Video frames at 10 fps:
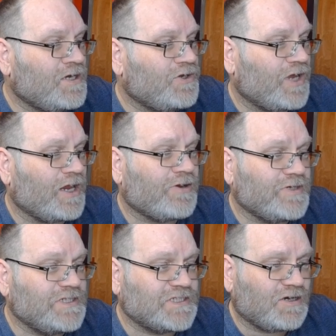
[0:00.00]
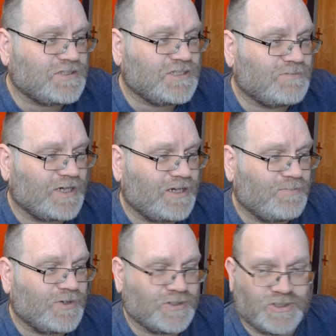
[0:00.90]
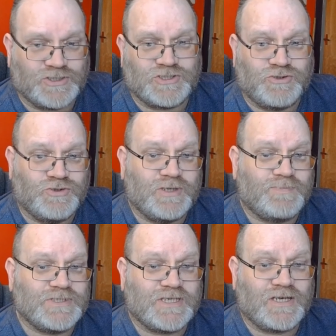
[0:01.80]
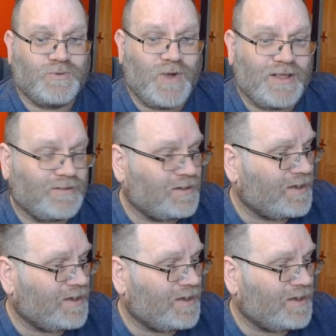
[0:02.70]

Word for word: you get increased starting money because you did particularly well